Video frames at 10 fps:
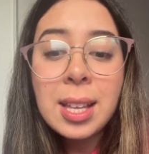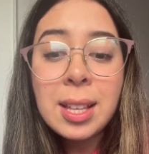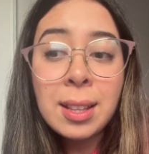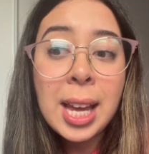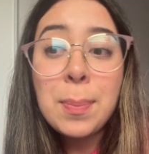
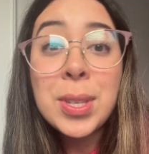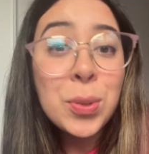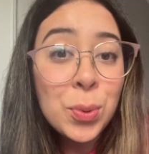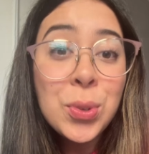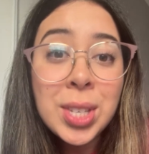like Miss
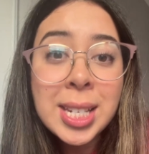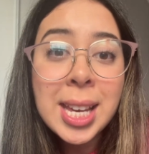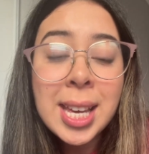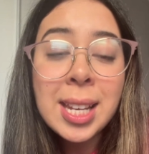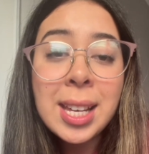Russa
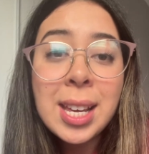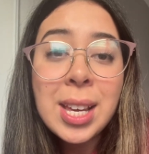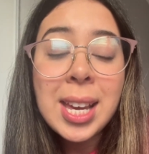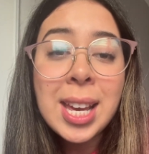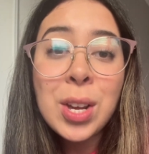did,
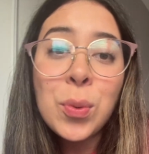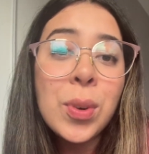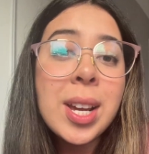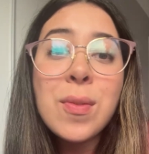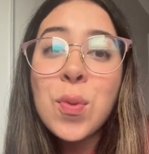it
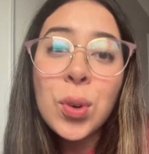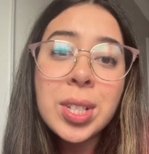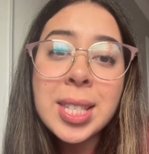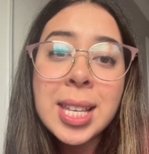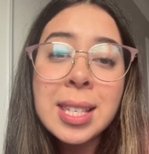
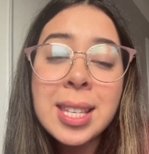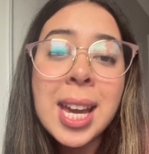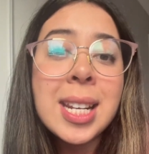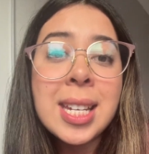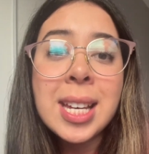reinforces the
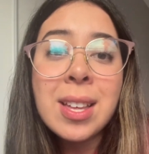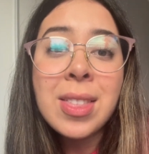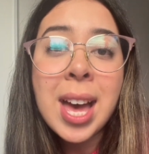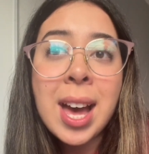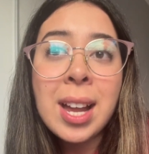idea
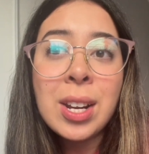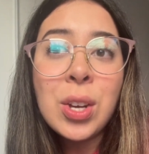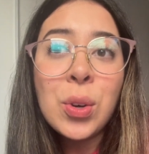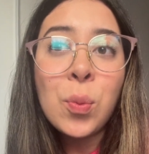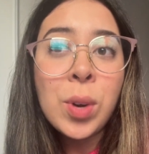that
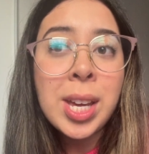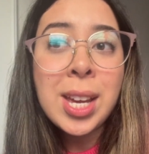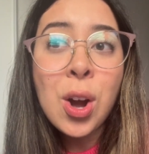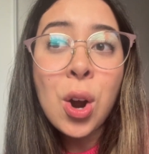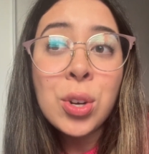
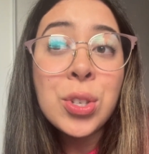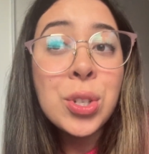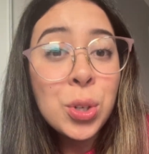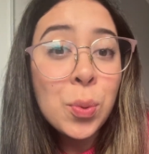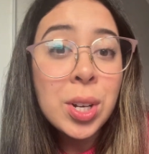we are
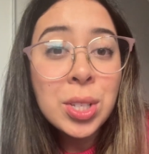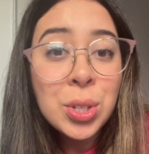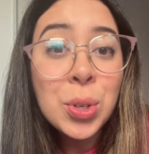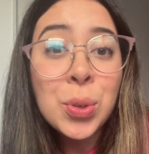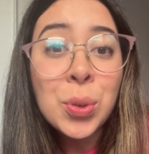stewards
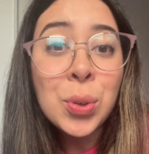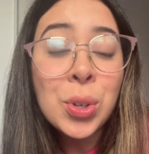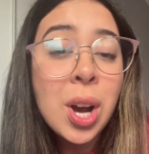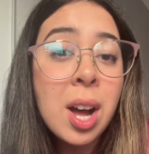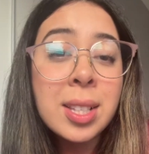to
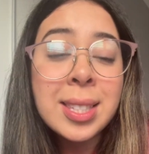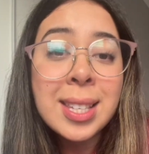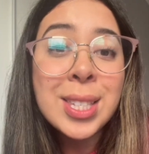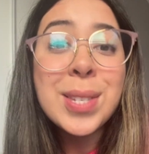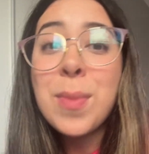God's
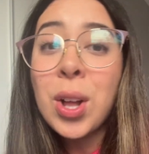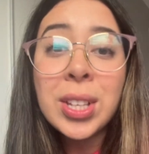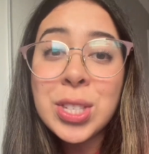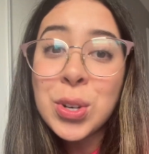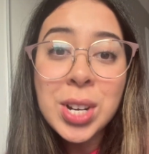
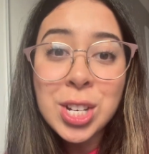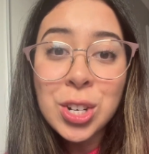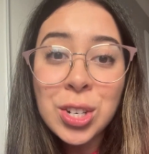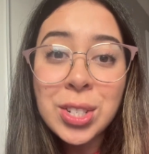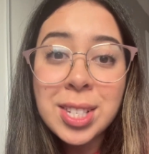smallest
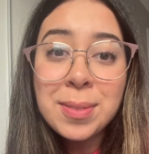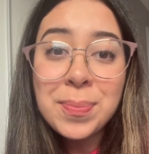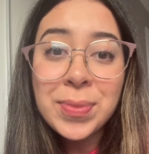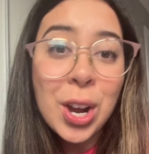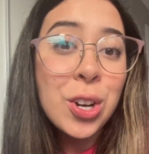creatures,
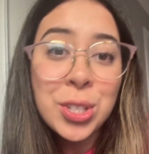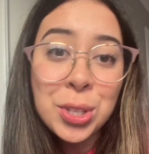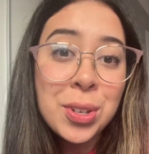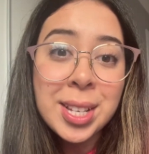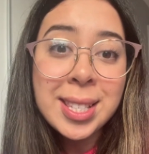our
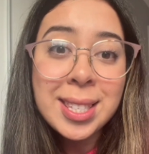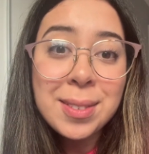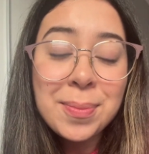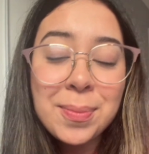students.